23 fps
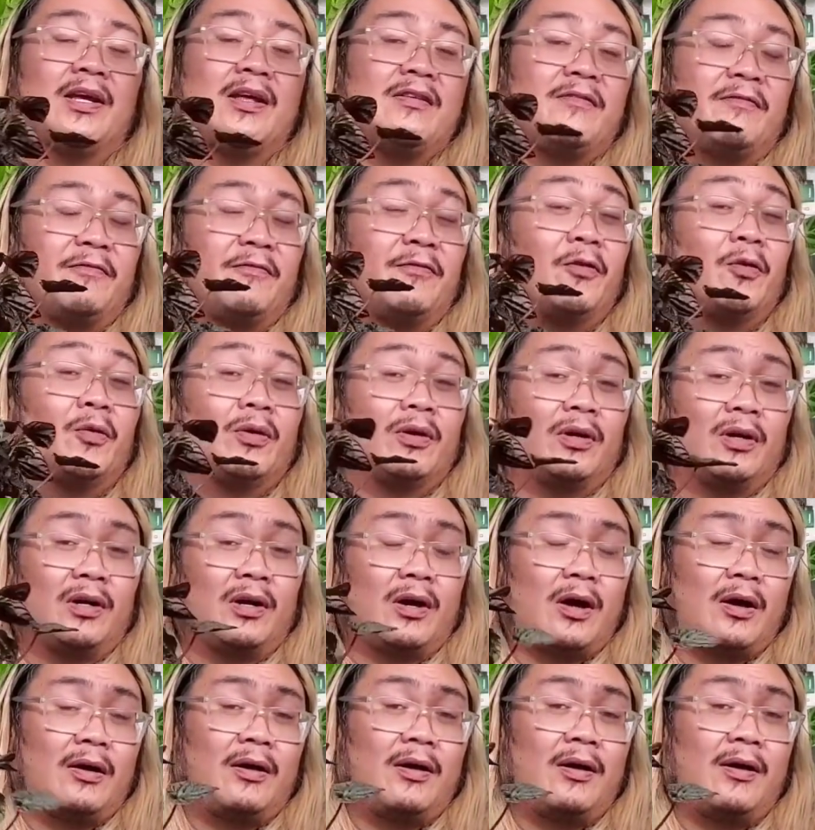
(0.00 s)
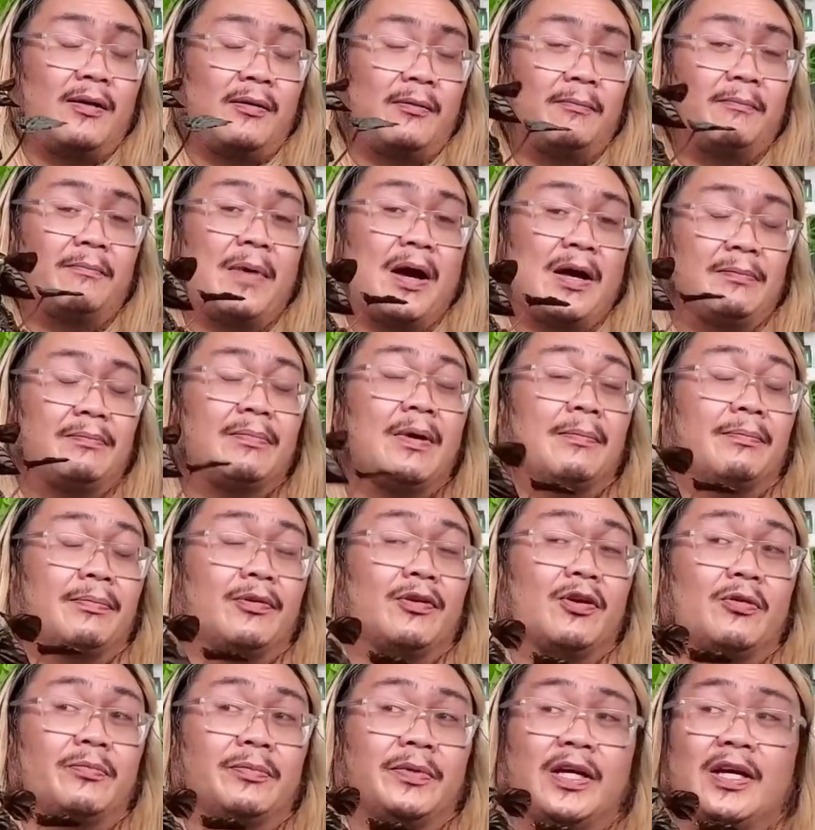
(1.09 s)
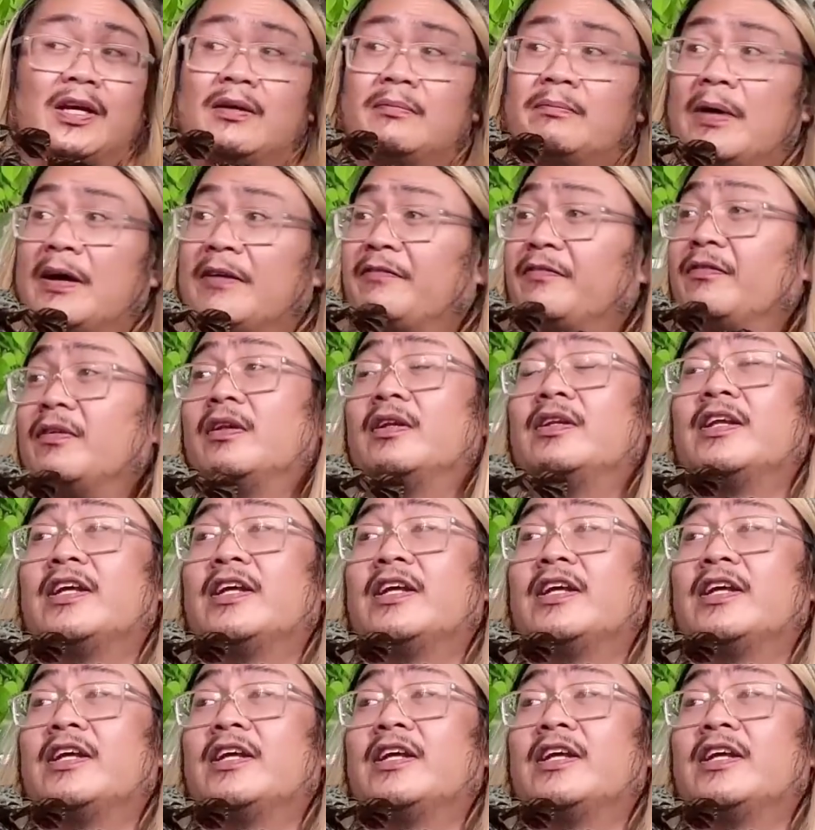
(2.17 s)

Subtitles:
cabinet for my Peperomia.